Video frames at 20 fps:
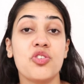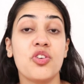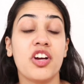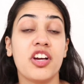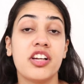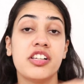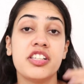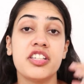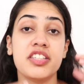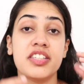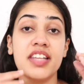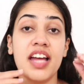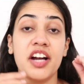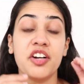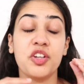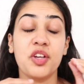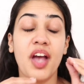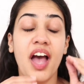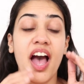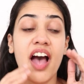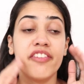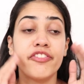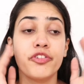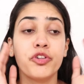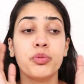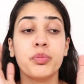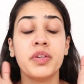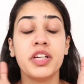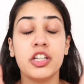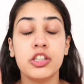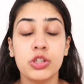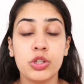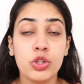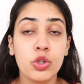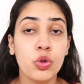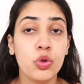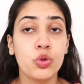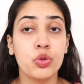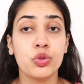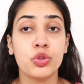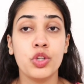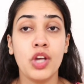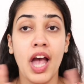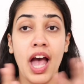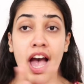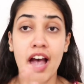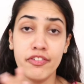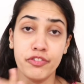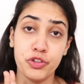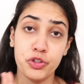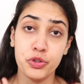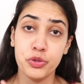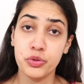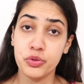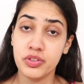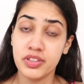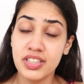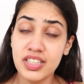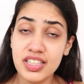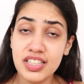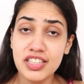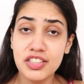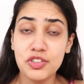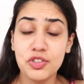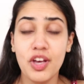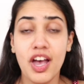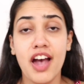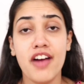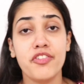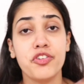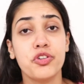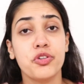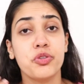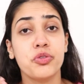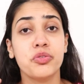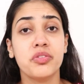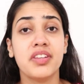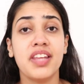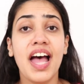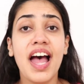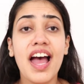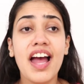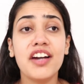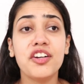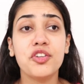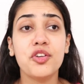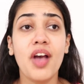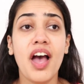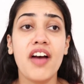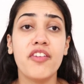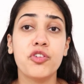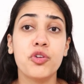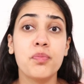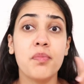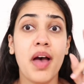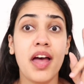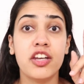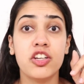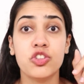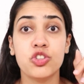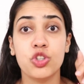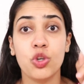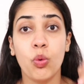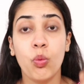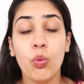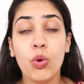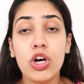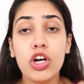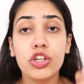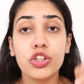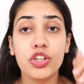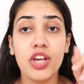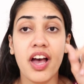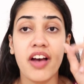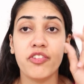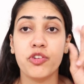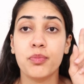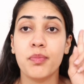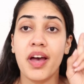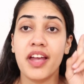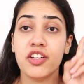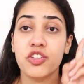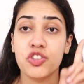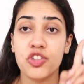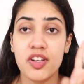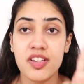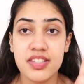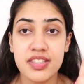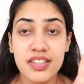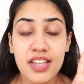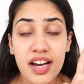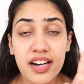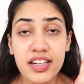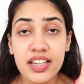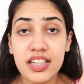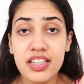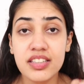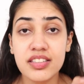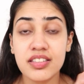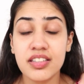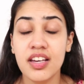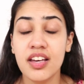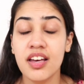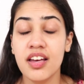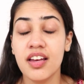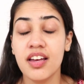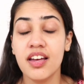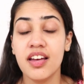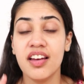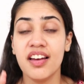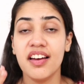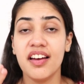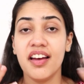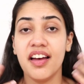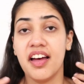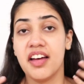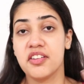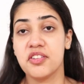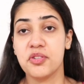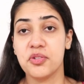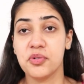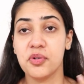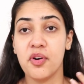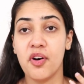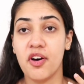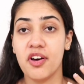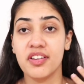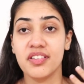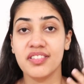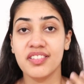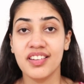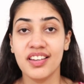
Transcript: struggle is that you have to be alone, you have to do this, you have to do that, you have to manage your work, you have to manage your studies, and so on.